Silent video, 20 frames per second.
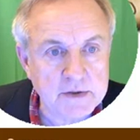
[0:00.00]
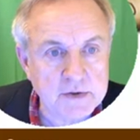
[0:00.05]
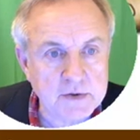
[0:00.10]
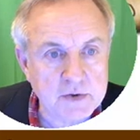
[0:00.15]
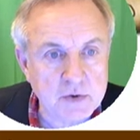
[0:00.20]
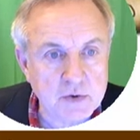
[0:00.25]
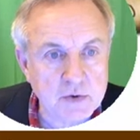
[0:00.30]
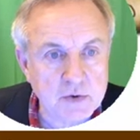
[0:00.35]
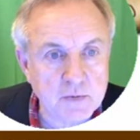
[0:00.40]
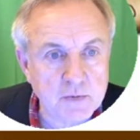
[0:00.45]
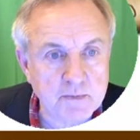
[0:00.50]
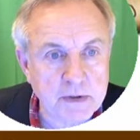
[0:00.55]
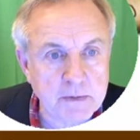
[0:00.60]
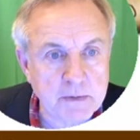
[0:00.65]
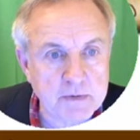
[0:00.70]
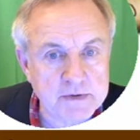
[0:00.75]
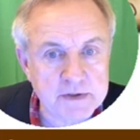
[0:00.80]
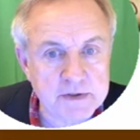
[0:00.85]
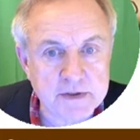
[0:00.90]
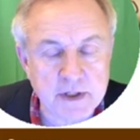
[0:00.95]
draw
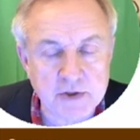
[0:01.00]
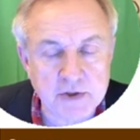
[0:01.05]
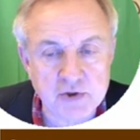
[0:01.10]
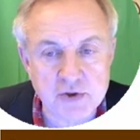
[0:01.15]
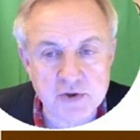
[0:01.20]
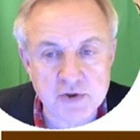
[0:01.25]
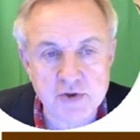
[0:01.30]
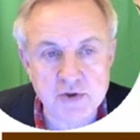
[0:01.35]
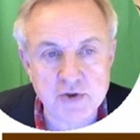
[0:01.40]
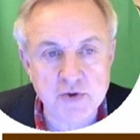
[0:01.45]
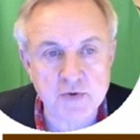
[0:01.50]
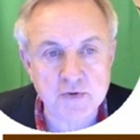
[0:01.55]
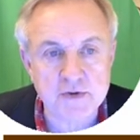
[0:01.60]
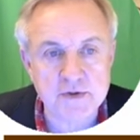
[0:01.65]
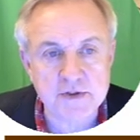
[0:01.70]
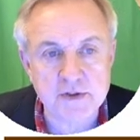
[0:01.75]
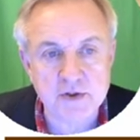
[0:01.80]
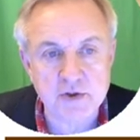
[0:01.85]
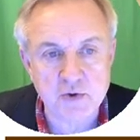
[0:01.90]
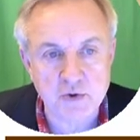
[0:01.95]
people's attention to the
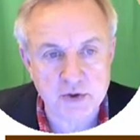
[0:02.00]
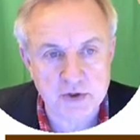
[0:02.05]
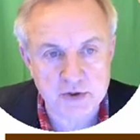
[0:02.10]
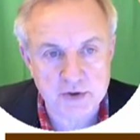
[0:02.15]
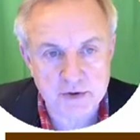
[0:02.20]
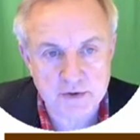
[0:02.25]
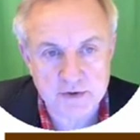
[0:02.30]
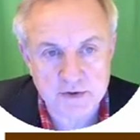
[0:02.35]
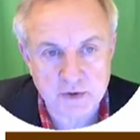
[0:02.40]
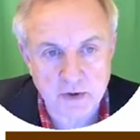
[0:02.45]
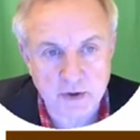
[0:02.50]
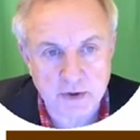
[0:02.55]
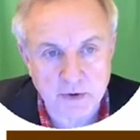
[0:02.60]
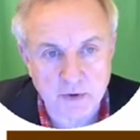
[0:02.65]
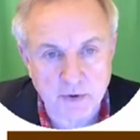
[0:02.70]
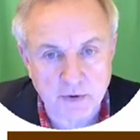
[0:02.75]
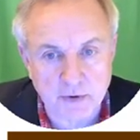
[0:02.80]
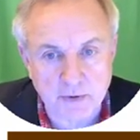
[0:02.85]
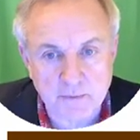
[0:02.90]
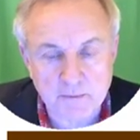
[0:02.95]
situation in the dollar
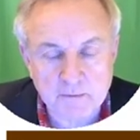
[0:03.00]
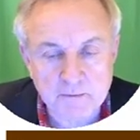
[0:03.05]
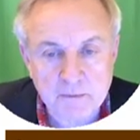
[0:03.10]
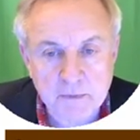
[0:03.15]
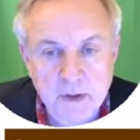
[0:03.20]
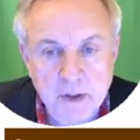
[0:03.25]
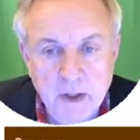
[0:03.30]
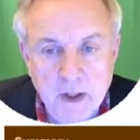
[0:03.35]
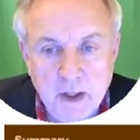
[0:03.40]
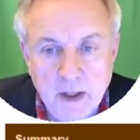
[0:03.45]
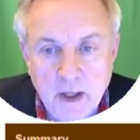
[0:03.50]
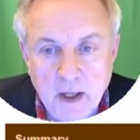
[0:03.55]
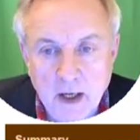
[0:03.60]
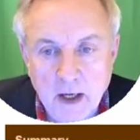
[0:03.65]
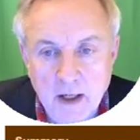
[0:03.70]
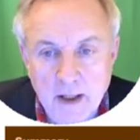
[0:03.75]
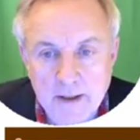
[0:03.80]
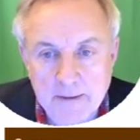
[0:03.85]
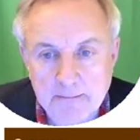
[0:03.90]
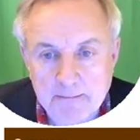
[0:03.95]
euro.
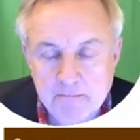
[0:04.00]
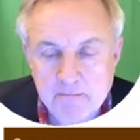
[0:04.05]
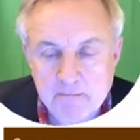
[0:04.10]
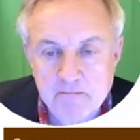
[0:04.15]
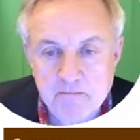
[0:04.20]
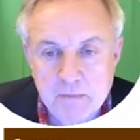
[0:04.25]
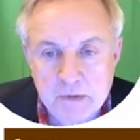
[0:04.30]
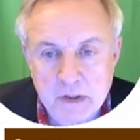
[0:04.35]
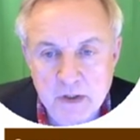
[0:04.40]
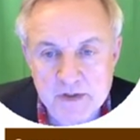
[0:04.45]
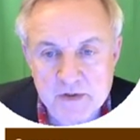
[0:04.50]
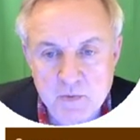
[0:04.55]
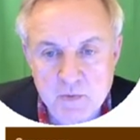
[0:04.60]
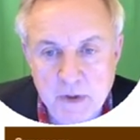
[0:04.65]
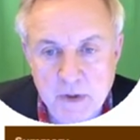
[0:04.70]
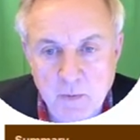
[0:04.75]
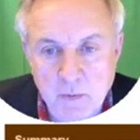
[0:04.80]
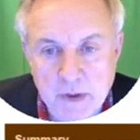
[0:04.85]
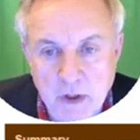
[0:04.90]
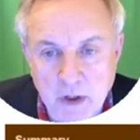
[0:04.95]
Last
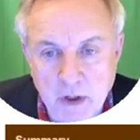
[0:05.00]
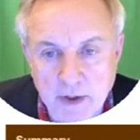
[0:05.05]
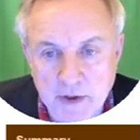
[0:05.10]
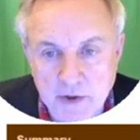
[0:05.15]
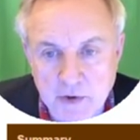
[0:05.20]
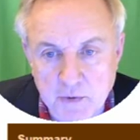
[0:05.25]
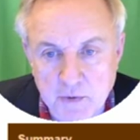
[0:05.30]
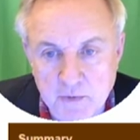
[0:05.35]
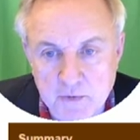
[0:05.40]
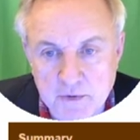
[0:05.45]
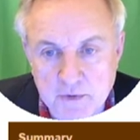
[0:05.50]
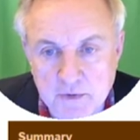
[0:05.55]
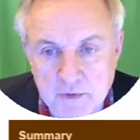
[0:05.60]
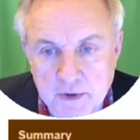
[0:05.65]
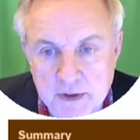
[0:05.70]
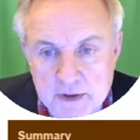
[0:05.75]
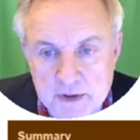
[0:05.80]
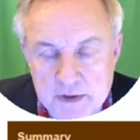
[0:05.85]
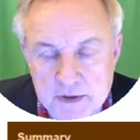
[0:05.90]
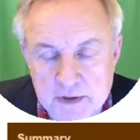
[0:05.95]
week we argued
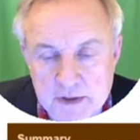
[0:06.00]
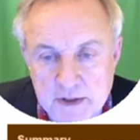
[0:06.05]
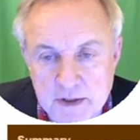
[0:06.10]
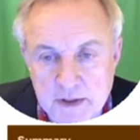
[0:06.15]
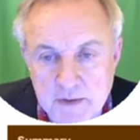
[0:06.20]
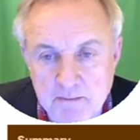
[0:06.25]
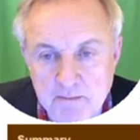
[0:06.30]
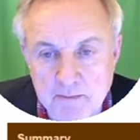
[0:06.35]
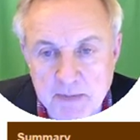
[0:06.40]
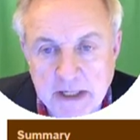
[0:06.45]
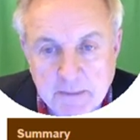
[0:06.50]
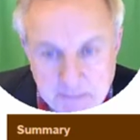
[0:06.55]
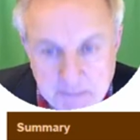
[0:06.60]
that the big